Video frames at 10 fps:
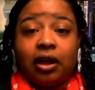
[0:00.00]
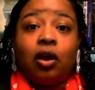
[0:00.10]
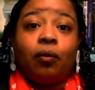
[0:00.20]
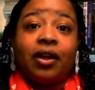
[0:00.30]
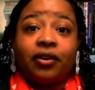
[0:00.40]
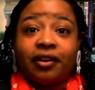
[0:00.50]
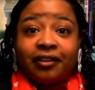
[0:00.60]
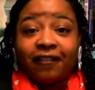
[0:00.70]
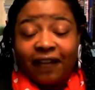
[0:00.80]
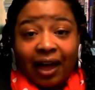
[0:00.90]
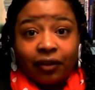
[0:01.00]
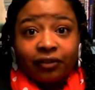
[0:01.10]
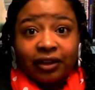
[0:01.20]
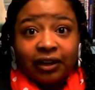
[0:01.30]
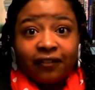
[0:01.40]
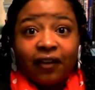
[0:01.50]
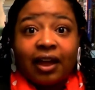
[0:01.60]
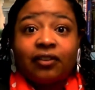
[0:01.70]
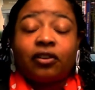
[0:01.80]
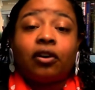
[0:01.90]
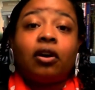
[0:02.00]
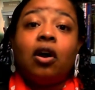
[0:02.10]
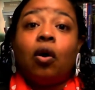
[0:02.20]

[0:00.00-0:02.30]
whether it's a faculty advisor